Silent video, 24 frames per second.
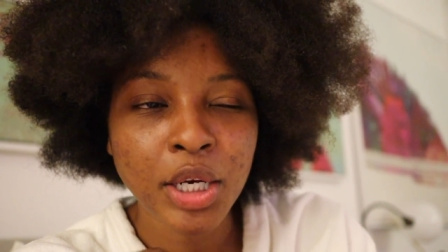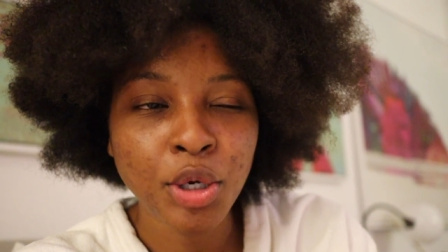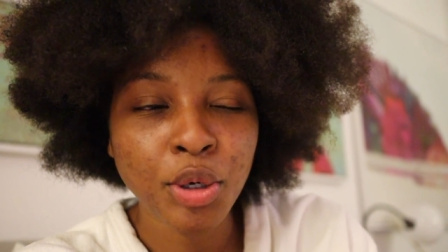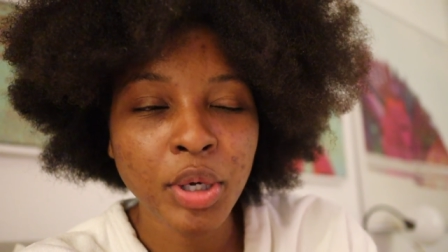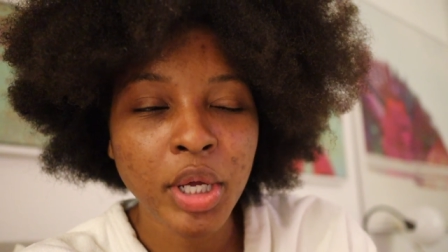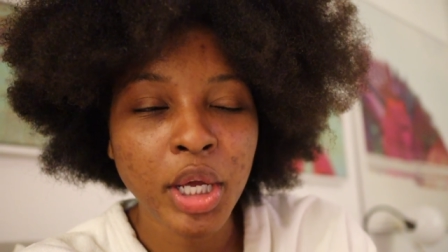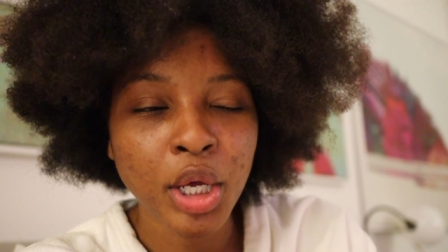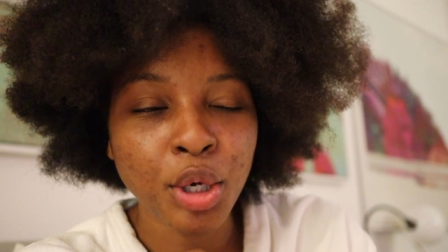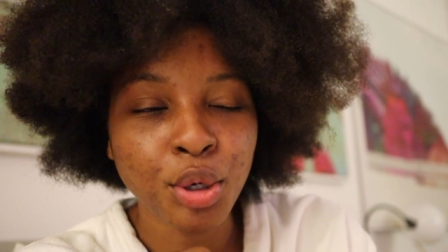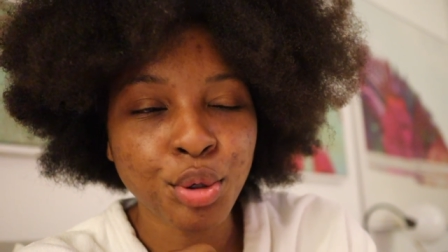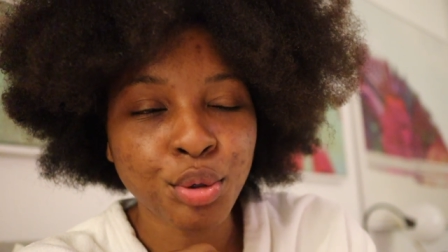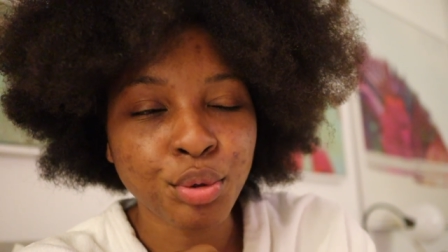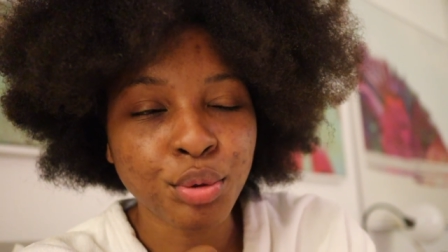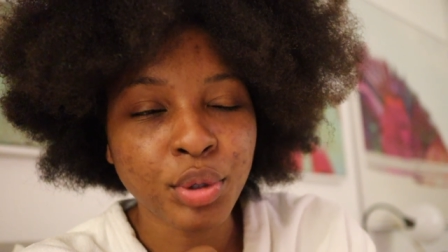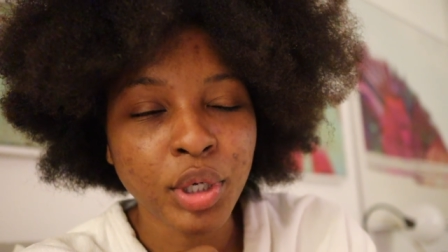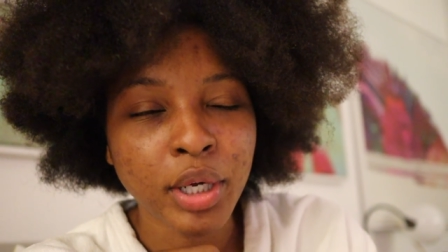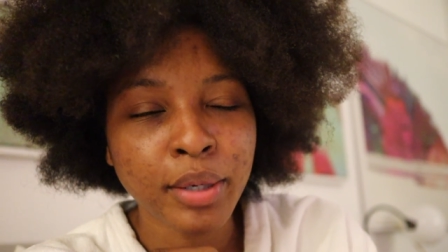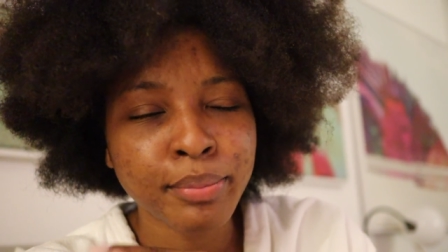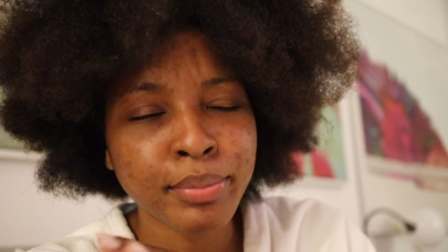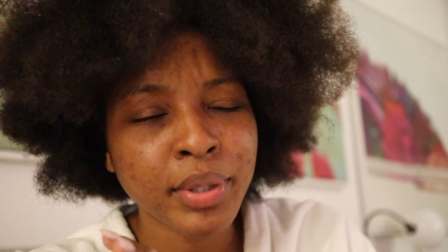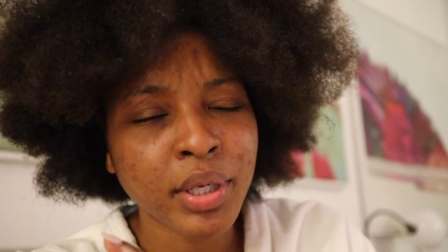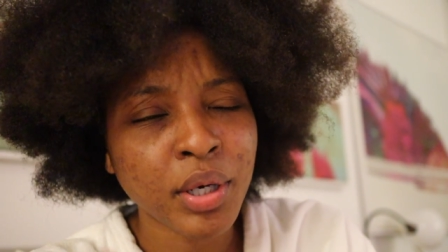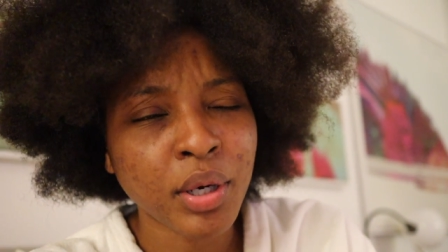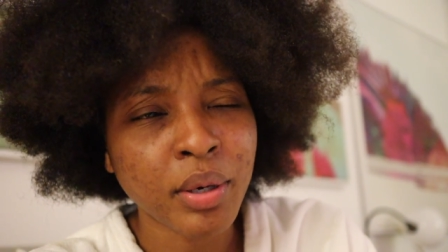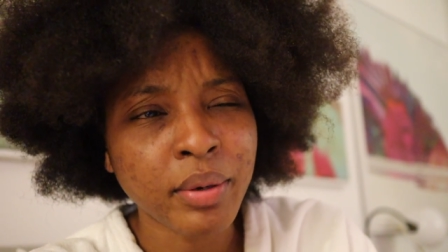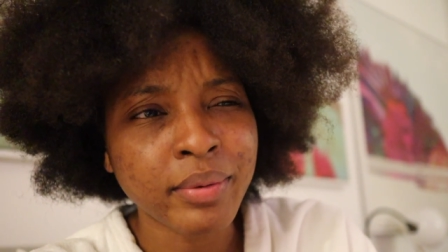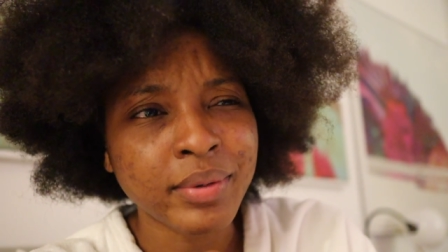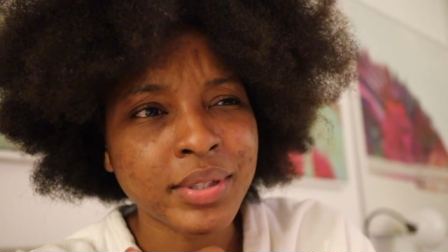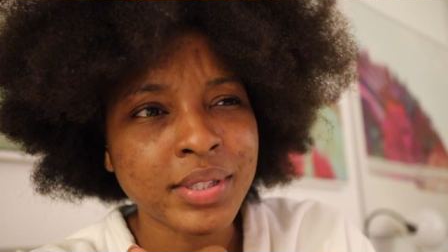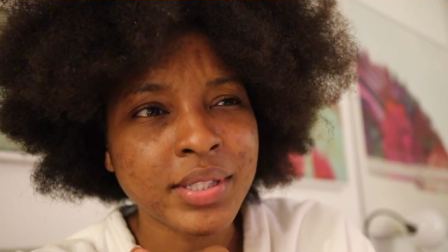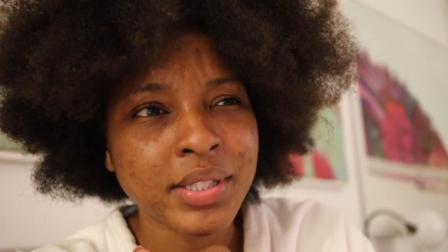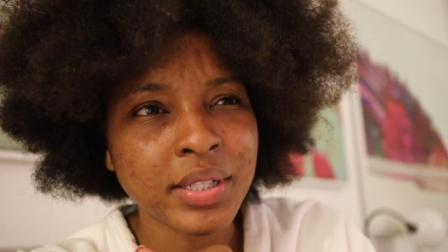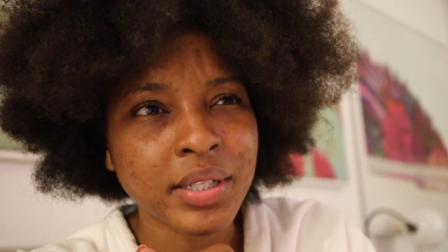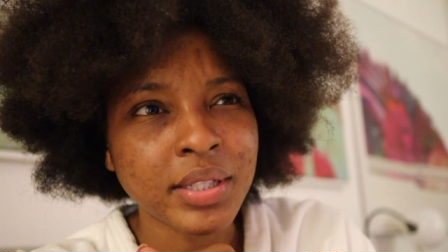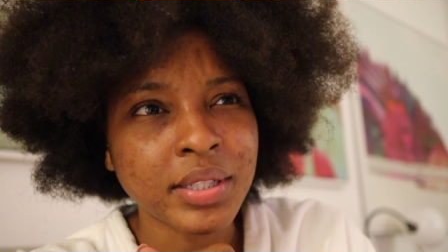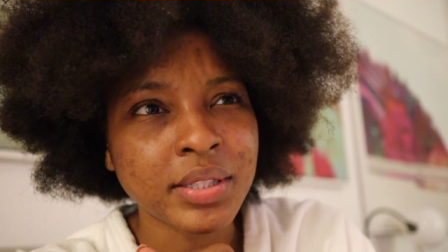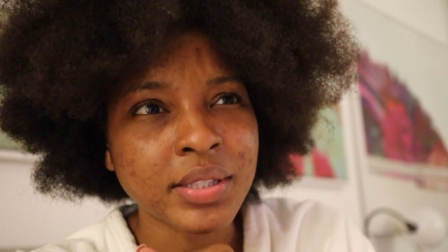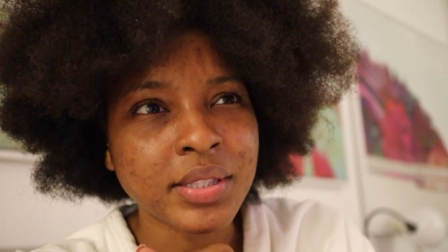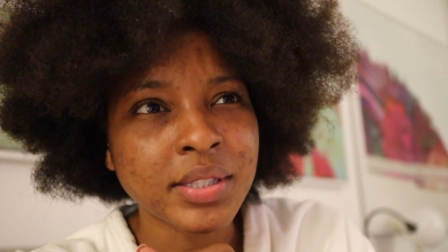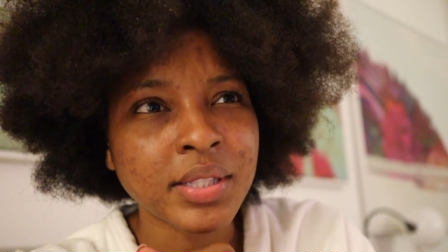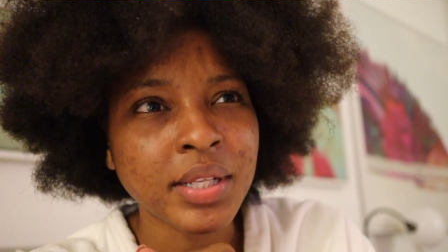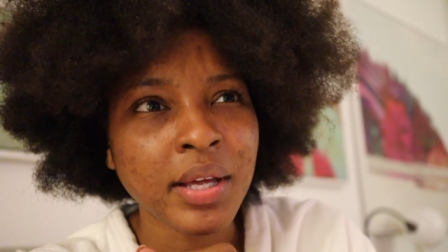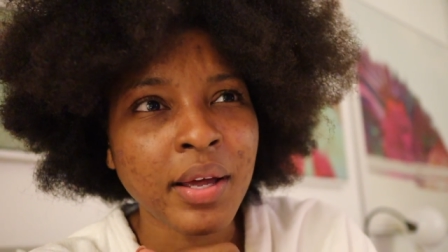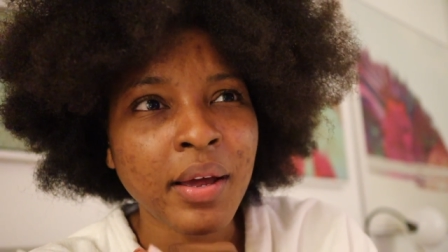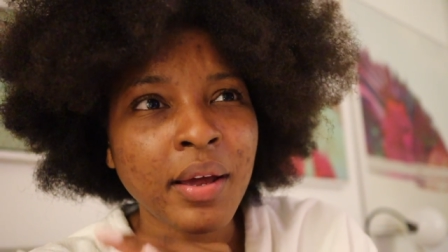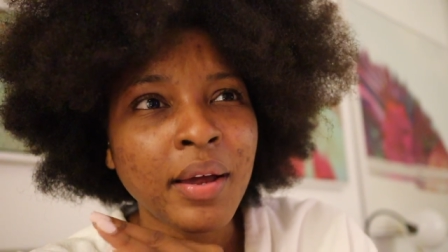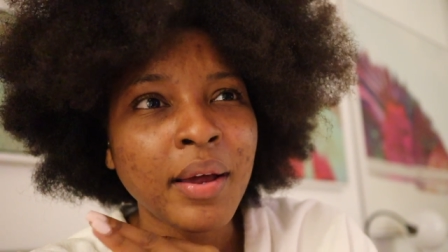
okay, cool. It could be a coincidence.